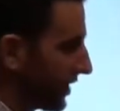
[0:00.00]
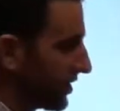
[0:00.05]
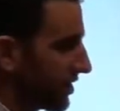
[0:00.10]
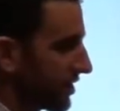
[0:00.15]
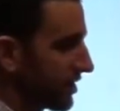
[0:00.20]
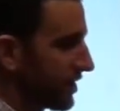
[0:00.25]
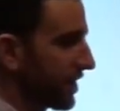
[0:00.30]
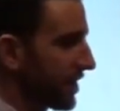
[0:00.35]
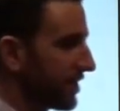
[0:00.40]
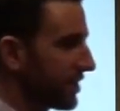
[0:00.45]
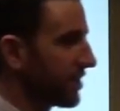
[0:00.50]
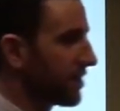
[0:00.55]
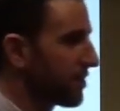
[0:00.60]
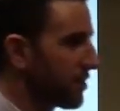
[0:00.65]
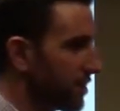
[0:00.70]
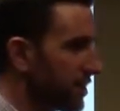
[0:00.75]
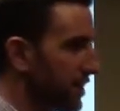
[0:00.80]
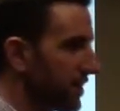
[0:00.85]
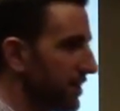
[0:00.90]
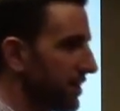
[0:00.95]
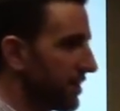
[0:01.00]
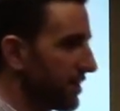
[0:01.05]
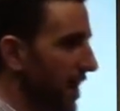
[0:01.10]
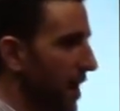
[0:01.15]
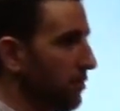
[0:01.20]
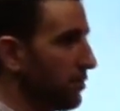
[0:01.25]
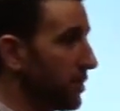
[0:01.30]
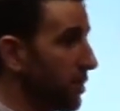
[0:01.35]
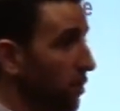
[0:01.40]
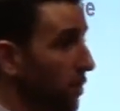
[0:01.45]
just think it's interesting
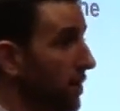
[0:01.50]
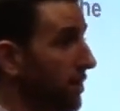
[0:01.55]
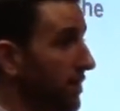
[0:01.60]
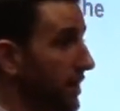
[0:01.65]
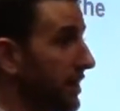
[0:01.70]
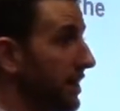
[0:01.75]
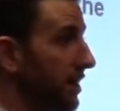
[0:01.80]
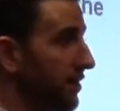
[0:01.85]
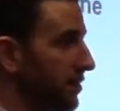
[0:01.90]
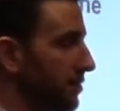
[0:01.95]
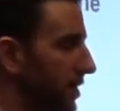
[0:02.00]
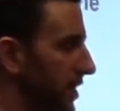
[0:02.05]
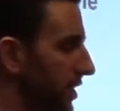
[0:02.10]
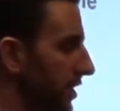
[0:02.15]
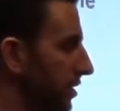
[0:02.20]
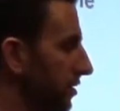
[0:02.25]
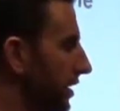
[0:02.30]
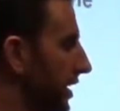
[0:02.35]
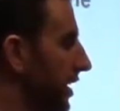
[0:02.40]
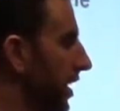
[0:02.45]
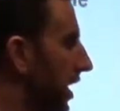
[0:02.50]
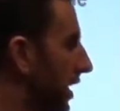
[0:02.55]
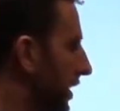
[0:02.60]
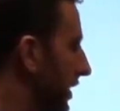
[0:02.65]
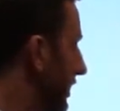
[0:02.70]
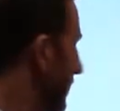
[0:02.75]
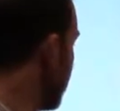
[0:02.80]
that was the one thing that everybody agreed on and